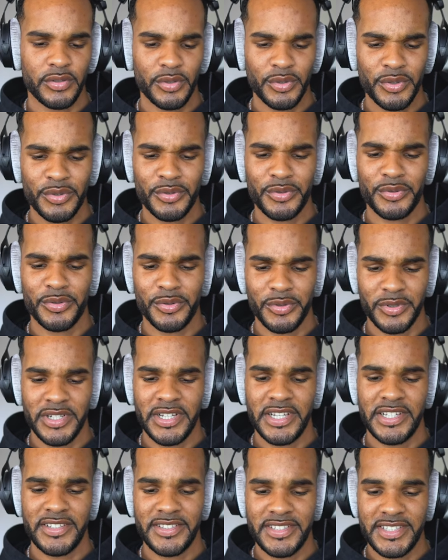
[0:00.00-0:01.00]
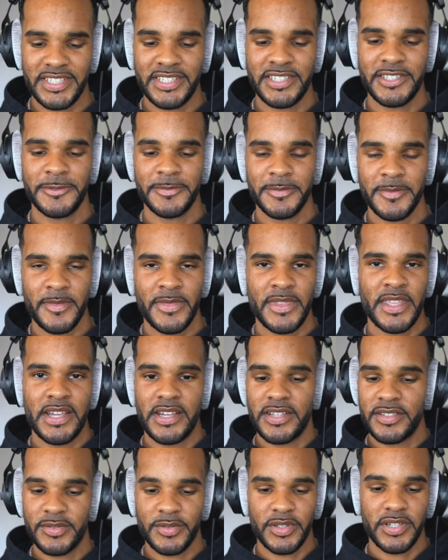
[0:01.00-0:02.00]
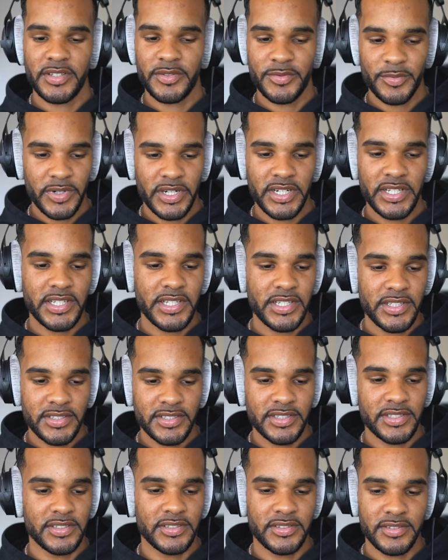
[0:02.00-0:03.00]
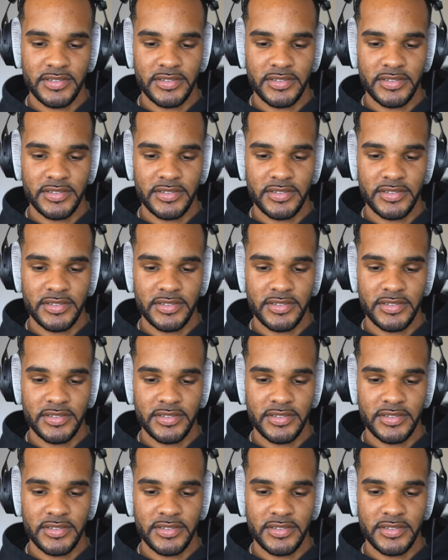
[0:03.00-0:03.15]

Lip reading: Ooh, you see? It's really easy.